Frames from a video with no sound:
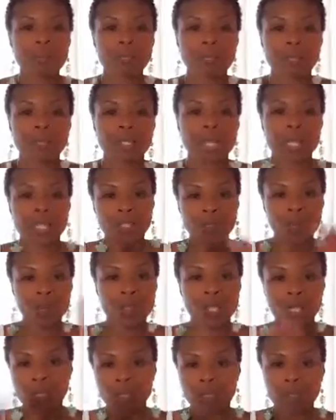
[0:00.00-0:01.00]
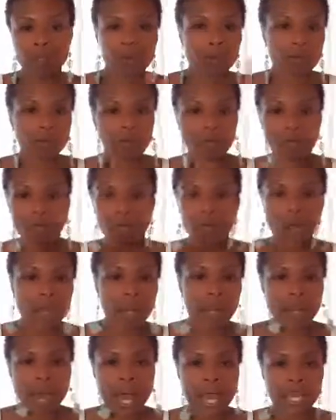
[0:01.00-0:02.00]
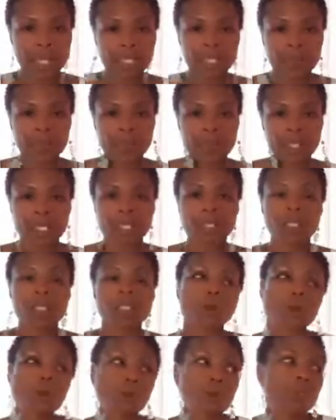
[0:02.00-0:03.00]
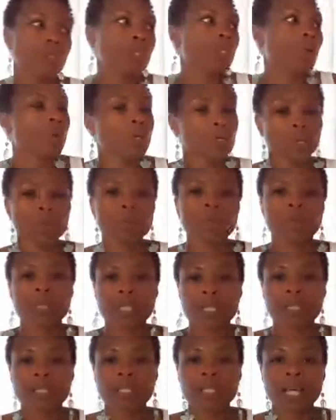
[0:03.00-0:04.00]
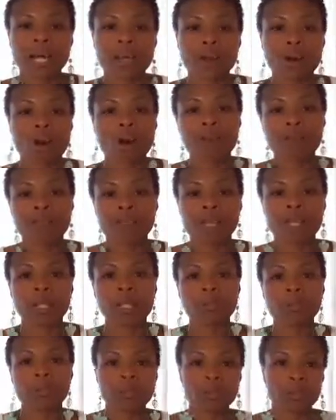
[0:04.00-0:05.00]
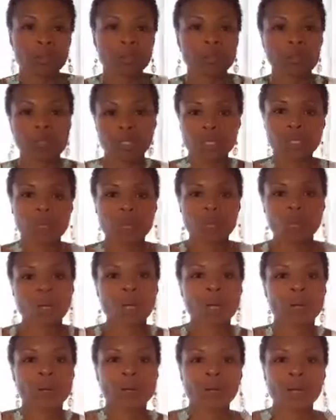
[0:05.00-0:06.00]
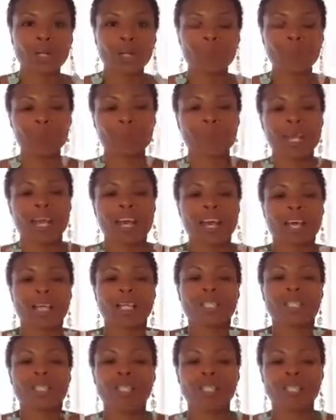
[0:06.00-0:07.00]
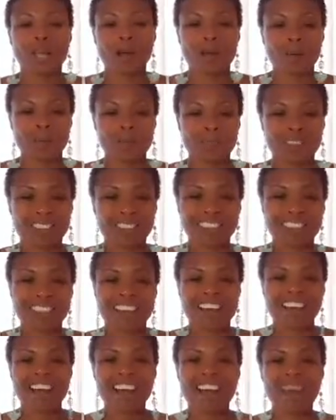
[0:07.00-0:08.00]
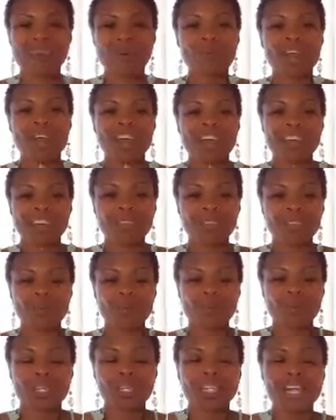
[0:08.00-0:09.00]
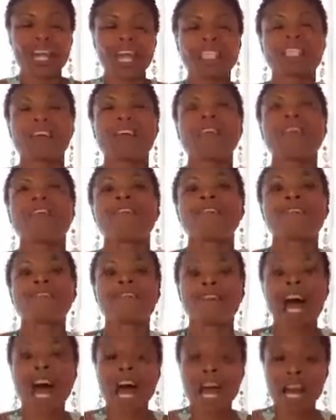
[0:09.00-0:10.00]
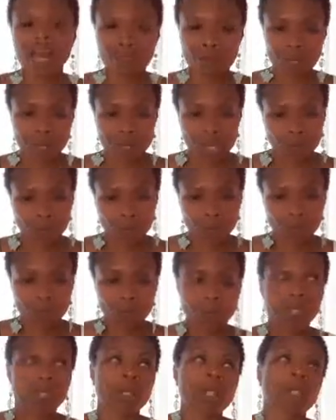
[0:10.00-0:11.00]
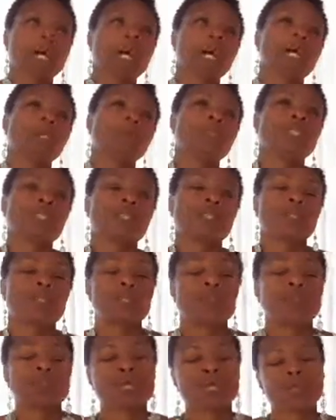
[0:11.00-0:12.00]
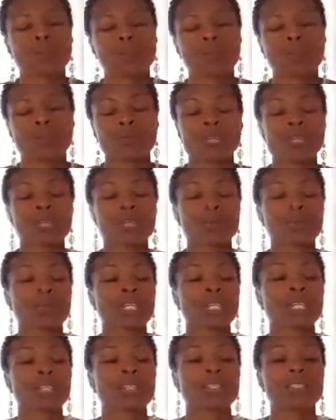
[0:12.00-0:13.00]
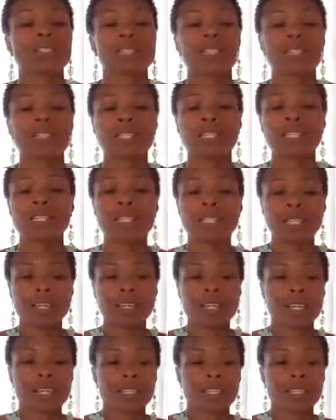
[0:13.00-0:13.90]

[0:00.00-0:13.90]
up. Like, you can buy a package of readings, or there's also readings that are available, one-on-one. So I hope everyone has a fabulous week. We are out of Mercury in retrograde because, honey,